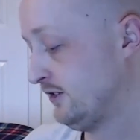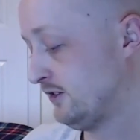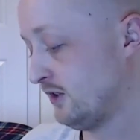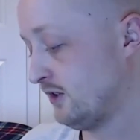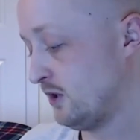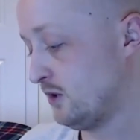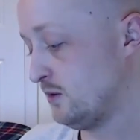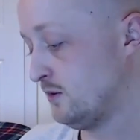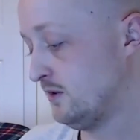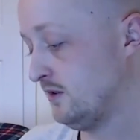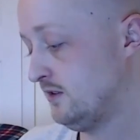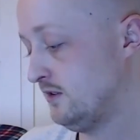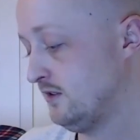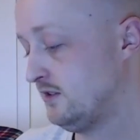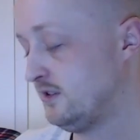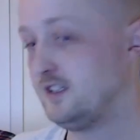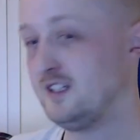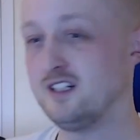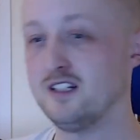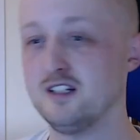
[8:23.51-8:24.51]
So,
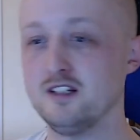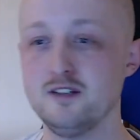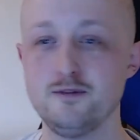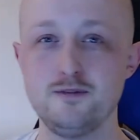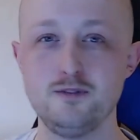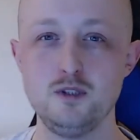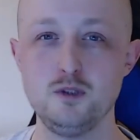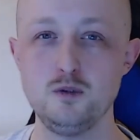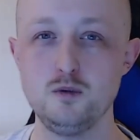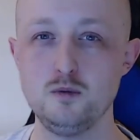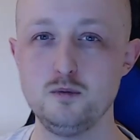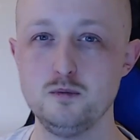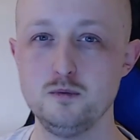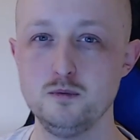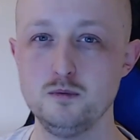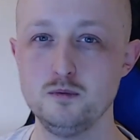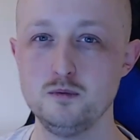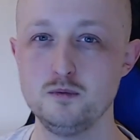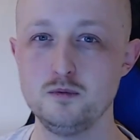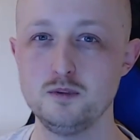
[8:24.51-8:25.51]
you know, if
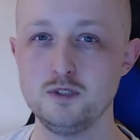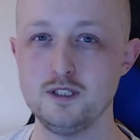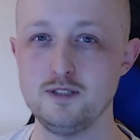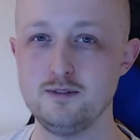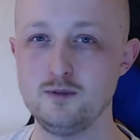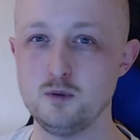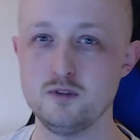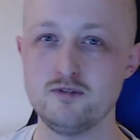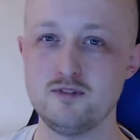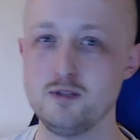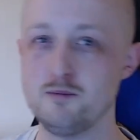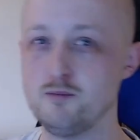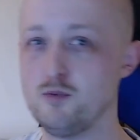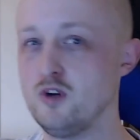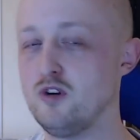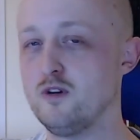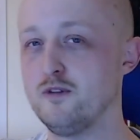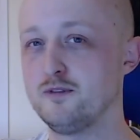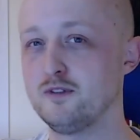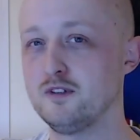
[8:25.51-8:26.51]
you want to rip
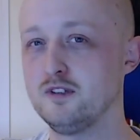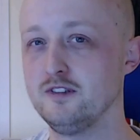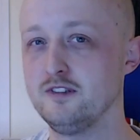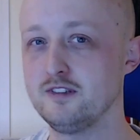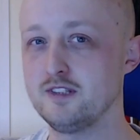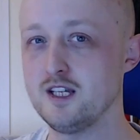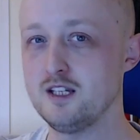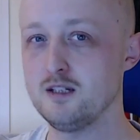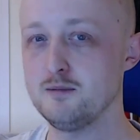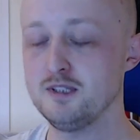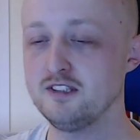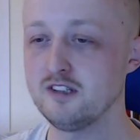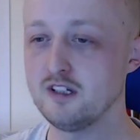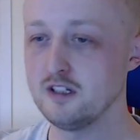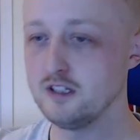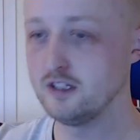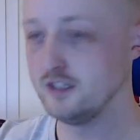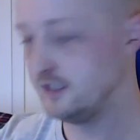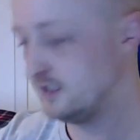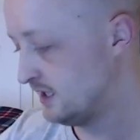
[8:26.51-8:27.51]
one off because it's getting a bit
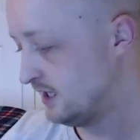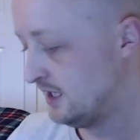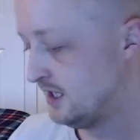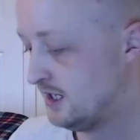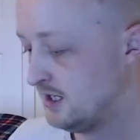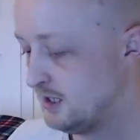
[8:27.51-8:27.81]
tired,